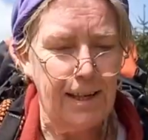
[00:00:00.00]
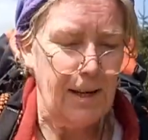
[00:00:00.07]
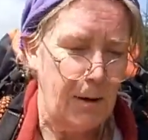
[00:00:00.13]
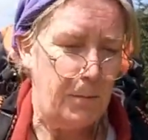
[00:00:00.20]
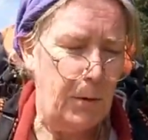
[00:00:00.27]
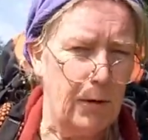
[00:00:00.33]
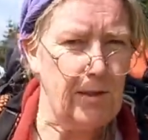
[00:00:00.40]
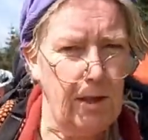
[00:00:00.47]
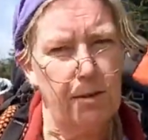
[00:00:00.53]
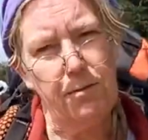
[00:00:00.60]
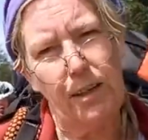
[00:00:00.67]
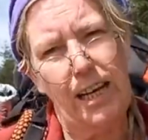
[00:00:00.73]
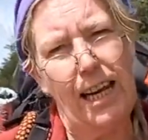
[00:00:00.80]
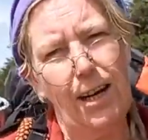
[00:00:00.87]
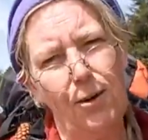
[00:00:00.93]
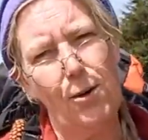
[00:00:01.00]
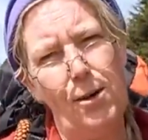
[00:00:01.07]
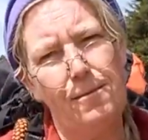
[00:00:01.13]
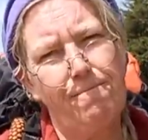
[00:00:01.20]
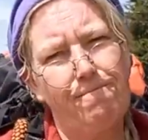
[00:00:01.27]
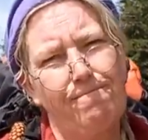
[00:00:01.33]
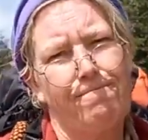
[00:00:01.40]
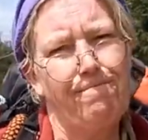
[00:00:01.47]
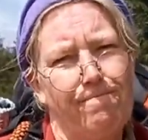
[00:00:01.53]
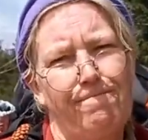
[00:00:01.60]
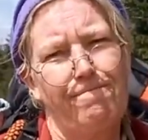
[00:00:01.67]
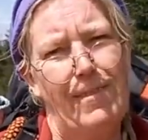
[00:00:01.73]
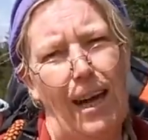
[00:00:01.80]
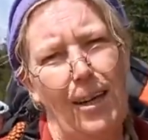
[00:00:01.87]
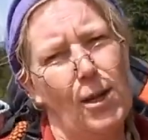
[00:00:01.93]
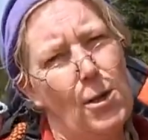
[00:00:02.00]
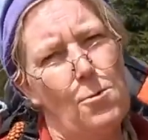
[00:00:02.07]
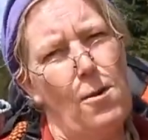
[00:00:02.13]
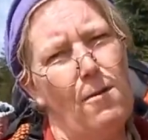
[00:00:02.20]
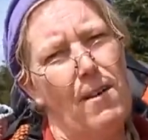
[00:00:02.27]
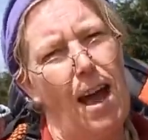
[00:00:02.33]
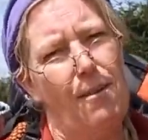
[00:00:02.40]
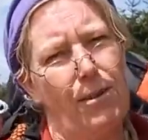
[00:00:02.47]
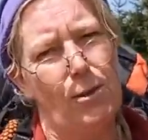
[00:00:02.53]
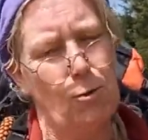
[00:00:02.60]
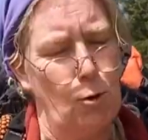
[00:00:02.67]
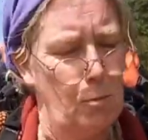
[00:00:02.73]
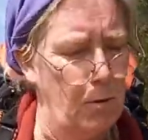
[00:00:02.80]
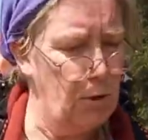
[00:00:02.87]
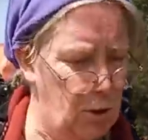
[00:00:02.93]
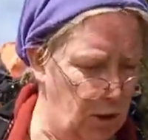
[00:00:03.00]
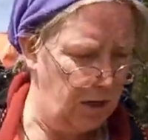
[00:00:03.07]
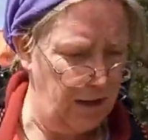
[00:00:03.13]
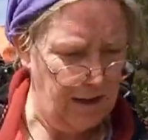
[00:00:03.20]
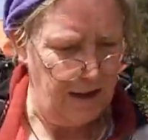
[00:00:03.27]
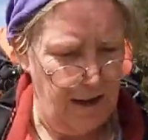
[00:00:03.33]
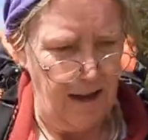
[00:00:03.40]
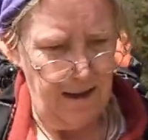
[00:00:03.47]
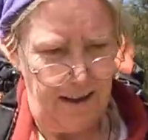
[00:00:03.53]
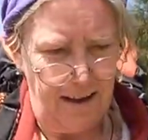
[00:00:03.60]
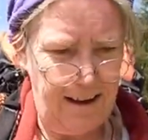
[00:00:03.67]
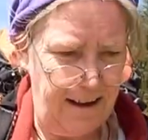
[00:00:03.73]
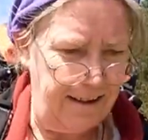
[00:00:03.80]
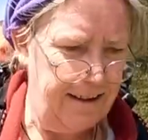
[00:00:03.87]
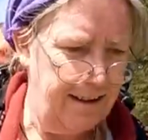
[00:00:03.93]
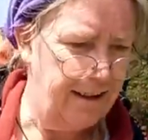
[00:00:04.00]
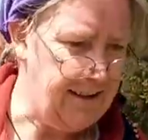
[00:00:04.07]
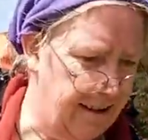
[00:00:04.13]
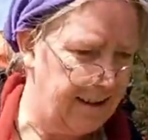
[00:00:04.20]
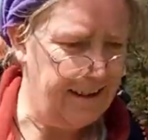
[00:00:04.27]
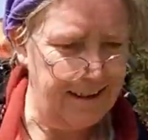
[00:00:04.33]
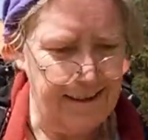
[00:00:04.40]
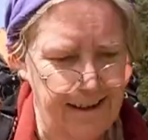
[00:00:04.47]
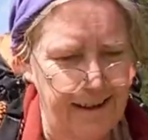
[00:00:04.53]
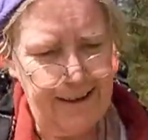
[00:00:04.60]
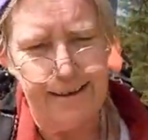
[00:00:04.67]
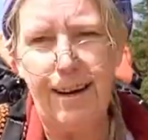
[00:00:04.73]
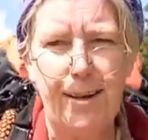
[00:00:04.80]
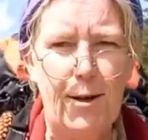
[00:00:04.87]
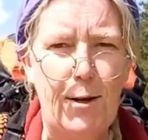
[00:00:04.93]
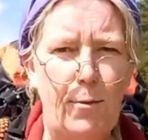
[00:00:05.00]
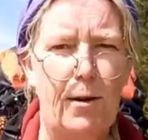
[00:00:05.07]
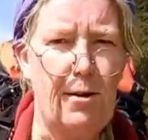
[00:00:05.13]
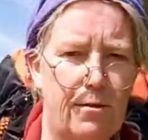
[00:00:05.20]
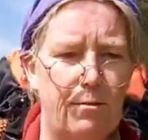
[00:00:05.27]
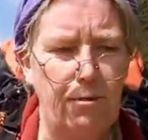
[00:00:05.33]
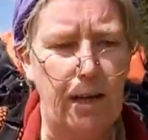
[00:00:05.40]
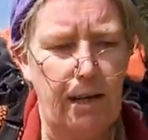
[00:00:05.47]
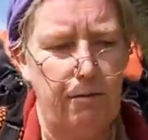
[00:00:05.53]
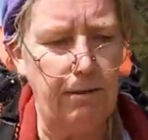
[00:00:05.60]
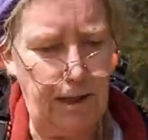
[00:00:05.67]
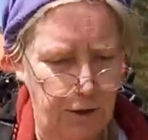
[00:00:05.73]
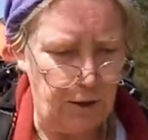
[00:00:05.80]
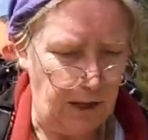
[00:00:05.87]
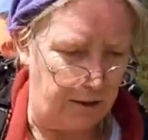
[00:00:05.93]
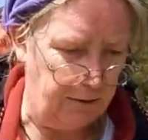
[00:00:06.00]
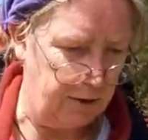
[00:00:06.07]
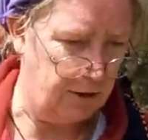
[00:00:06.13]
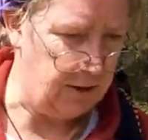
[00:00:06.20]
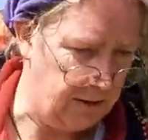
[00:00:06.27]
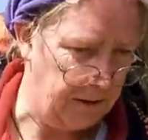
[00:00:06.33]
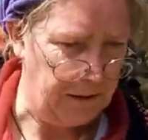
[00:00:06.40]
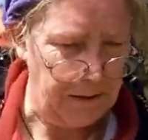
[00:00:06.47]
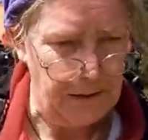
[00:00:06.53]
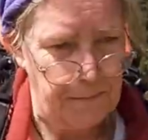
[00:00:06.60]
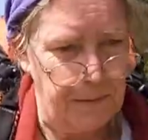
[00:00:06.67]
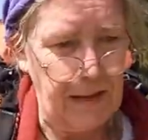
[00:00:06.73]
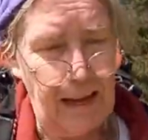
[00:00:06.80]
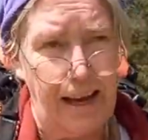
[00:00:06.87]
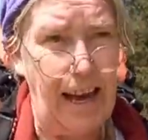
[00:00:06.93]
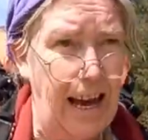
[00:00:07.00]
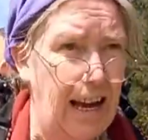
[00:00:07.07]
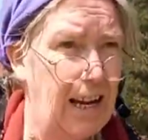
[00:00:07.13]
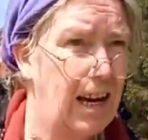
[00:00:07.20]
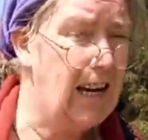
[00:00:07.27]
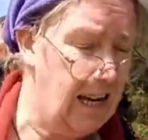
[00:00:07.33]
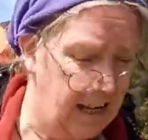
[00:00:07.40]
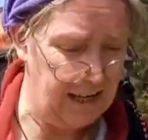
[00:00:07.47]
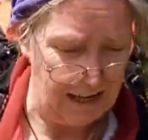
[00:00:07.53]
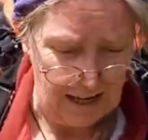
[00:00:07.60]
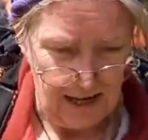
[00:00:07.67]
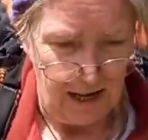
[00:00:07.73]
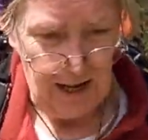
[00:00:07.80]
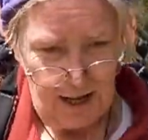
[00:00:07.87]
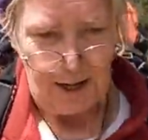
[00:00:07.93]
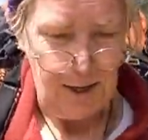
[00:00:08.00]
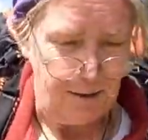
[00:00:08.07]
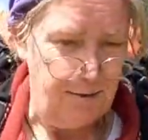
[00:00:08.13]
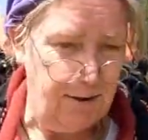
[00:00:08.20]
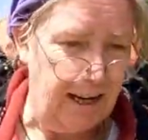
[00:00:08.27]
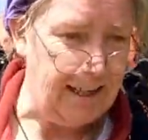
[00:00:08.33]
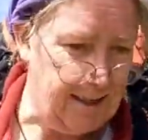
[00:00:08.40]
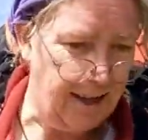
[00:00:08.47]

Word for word: But Vanilo, thank you ever so much. Uh, thank you, that's really, really generous. Uh, right.